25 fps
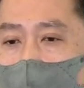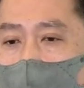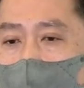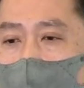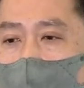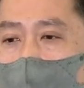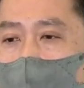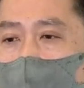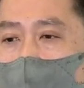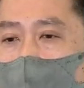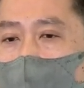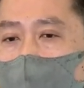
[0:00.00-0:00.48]

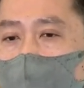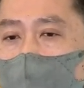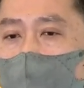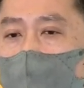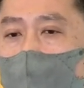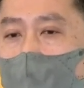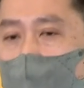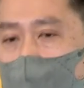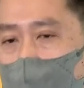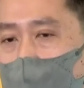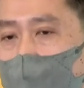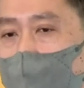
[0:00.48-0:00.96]
So we have
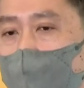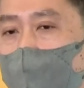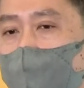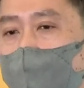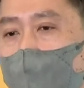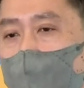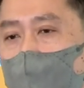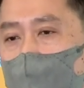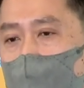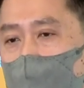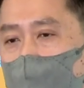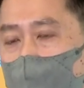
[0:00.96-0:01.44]
seen
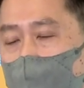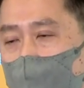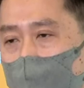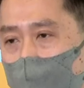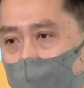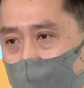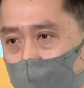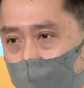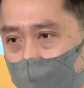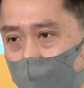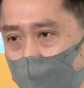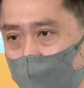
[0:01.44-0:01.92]
that this
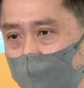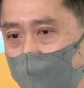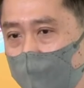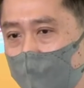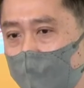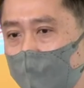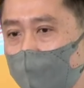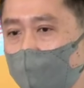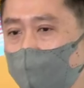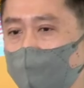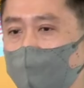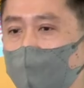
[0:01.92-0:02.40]
is a very
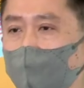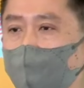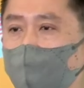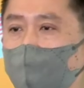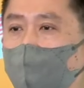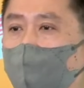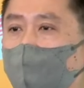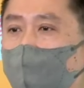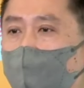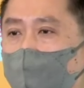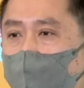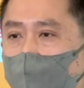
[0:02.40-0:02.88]
big
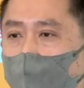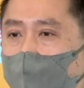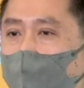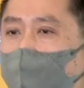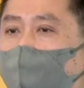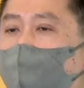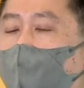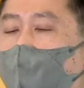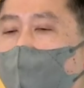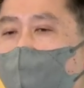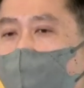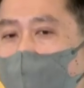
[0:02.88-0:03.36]

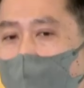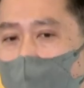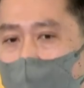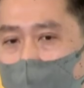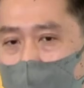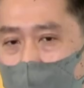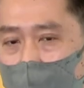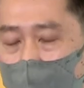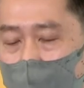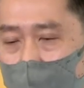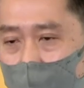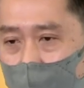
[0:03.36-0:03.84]
achievement. After
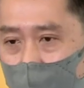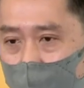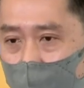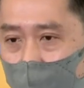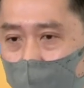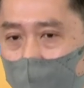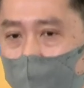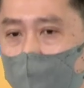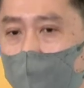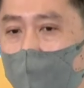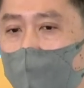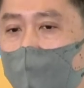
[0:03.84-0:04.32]
all, a lot of
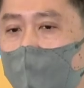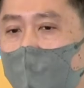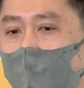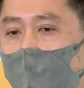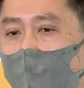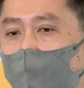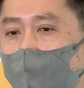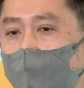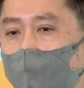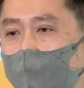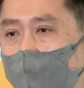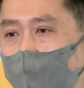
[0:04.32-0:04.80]
learnings
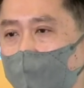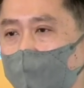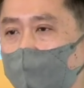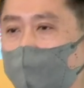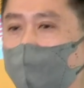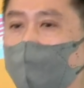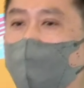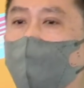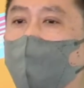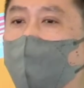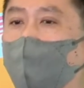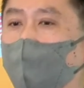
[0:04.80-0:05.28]

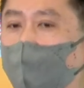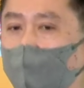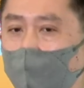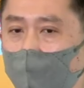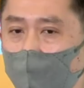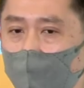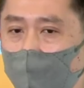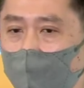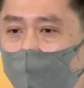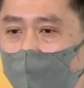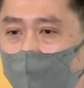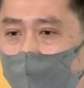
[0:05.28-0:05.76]
happen
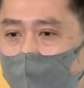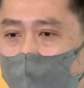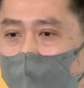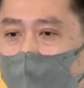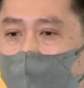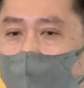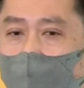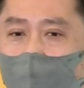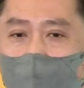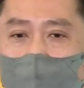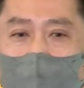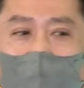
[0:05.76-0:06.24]
online or
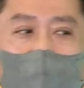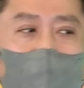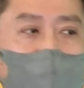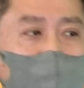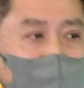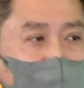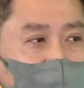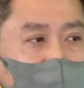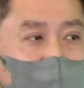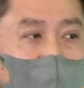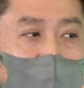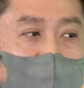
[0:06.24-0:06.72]

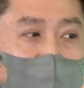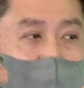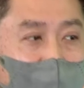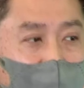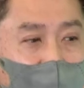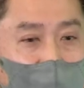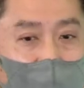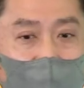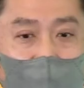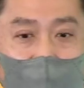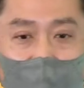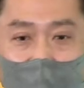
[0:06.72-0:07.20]
offsite in
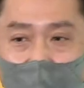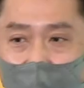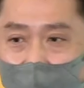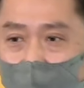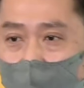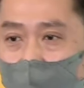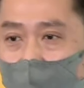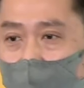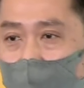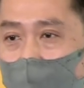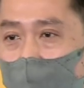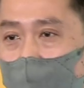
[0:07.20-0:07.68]
classroom.
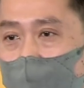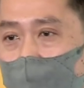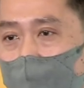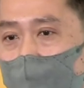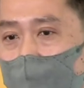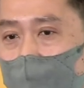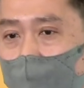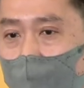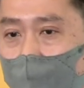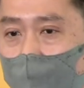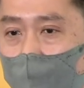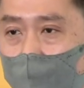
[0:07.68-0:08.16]

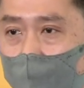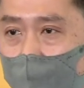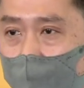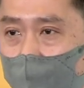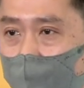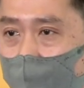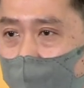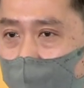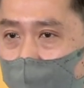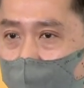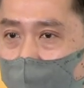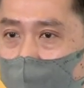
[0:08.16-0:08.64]
So uh,
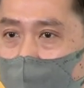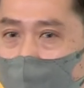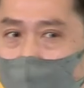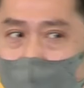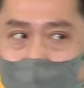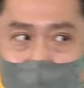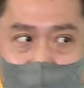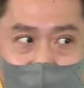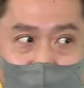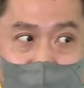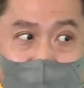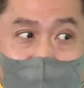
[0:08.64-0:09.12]
to
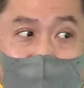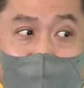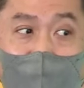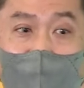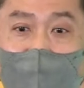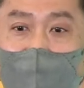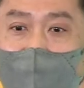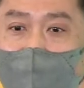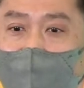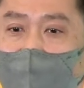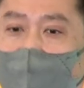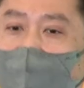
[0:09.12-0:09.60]
learn
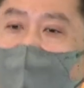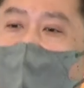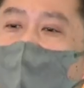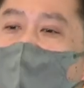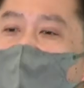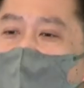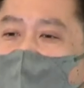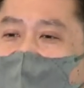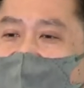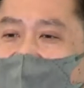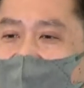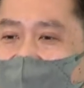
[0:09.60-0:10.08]
knowledge, uh,
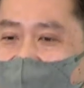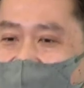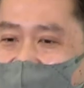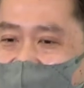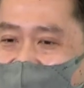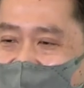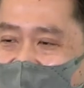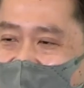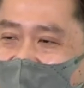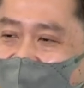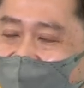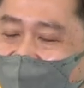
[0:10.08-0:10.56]
some
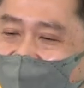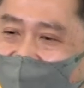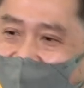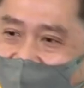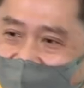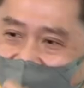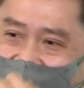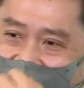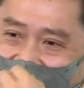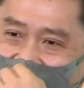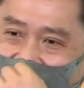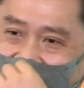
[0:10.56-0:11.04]
students said
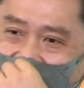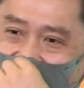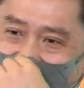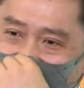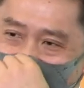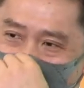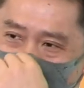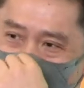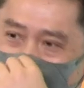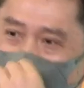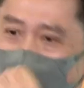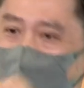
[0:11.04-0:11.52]
that uh, they
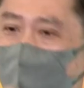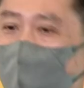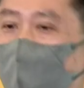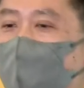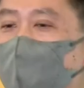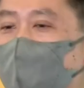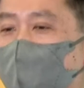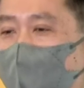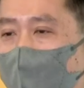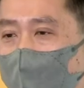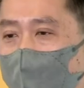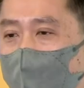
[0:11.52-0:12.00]
they just
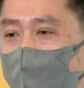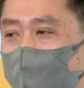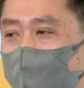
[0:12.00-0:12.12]
keep